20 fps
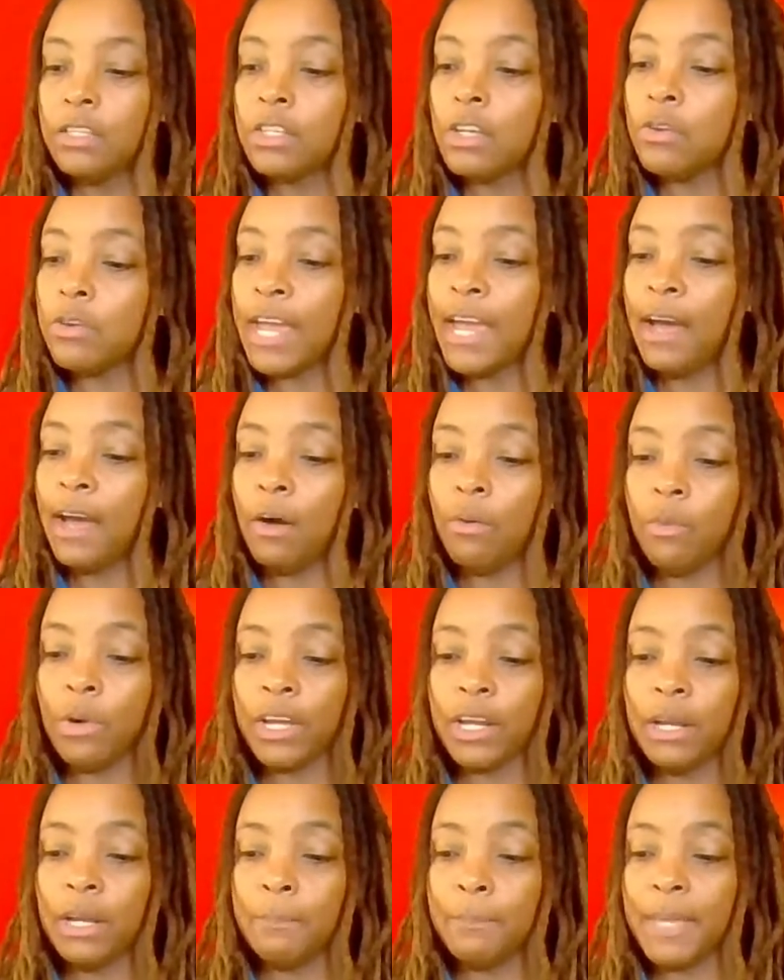So now
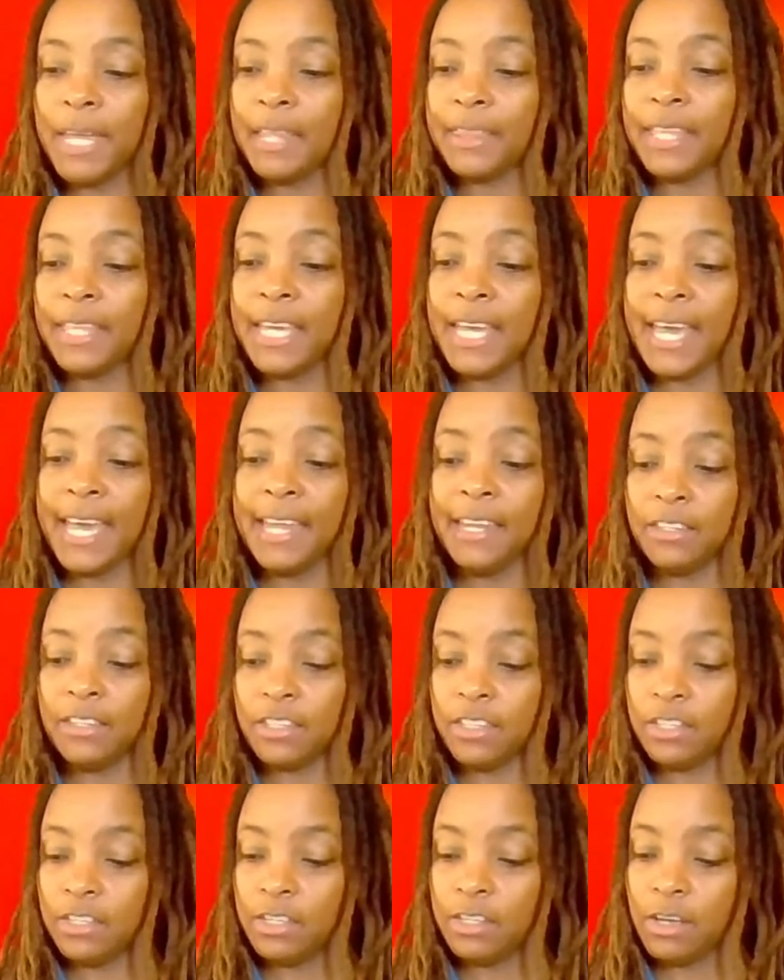we're going to be at the
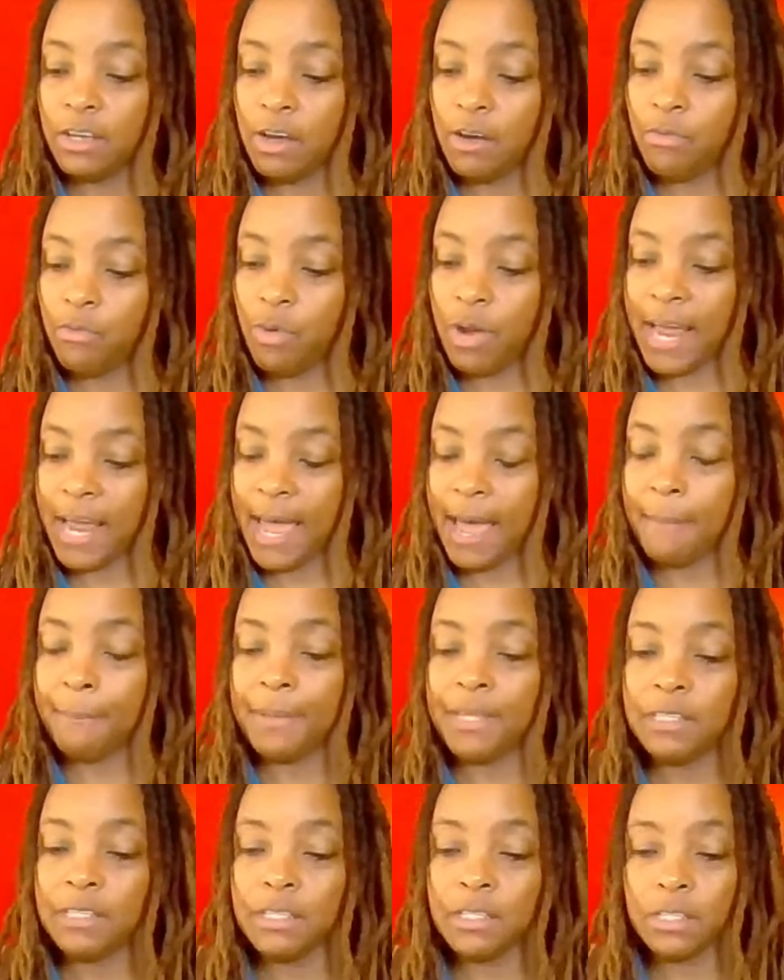end of what
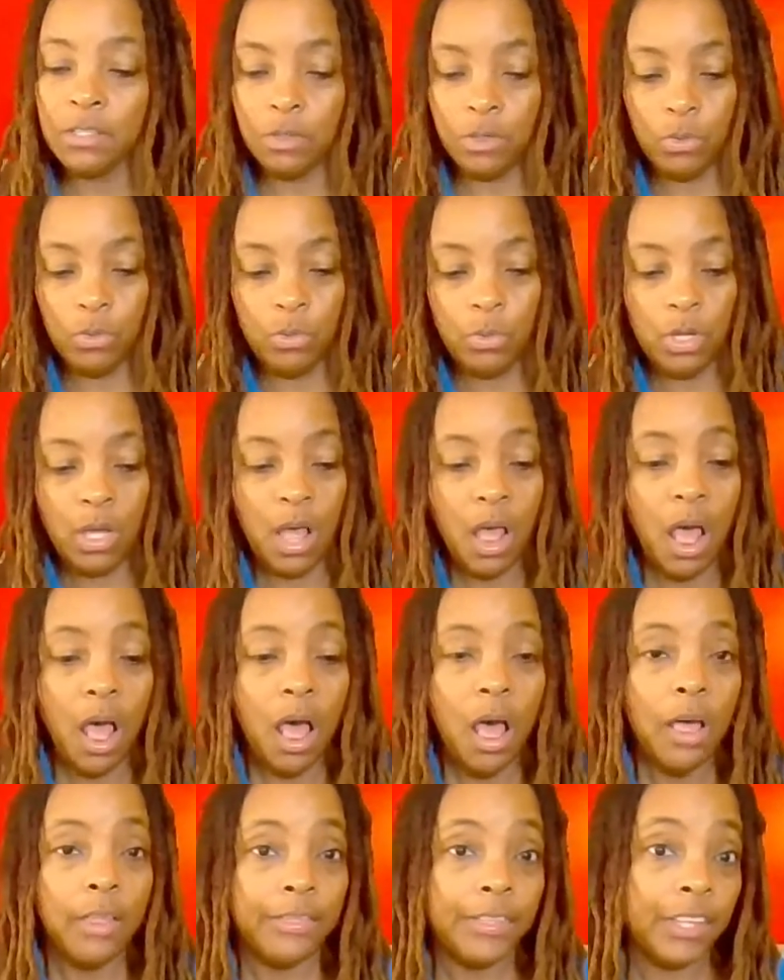happens to
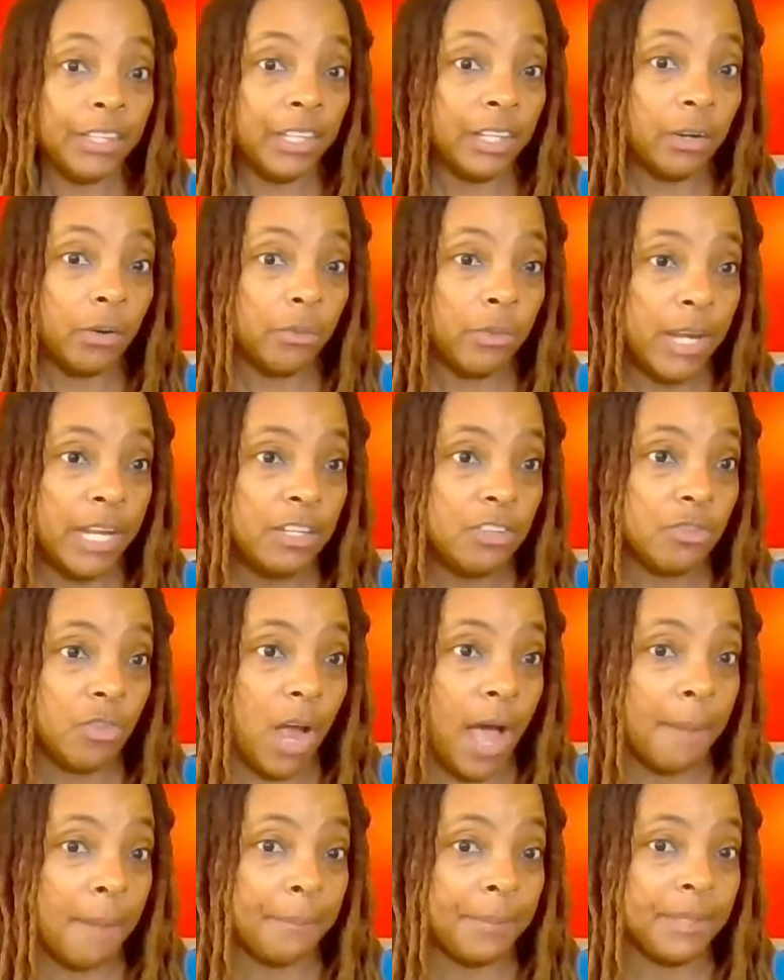the little
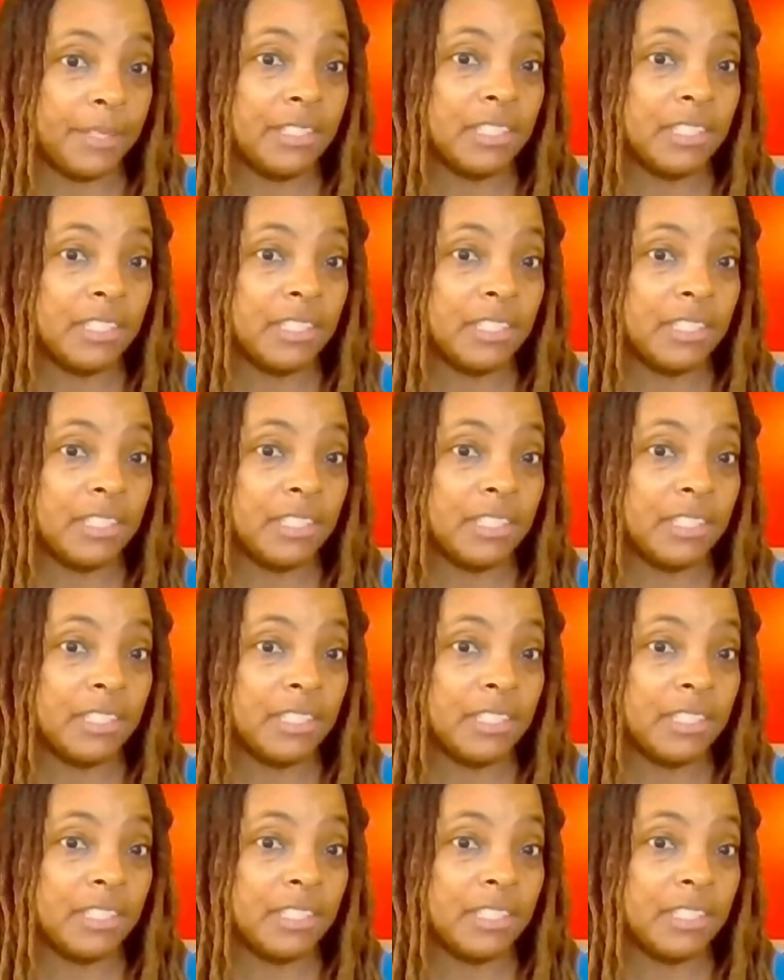raindrop.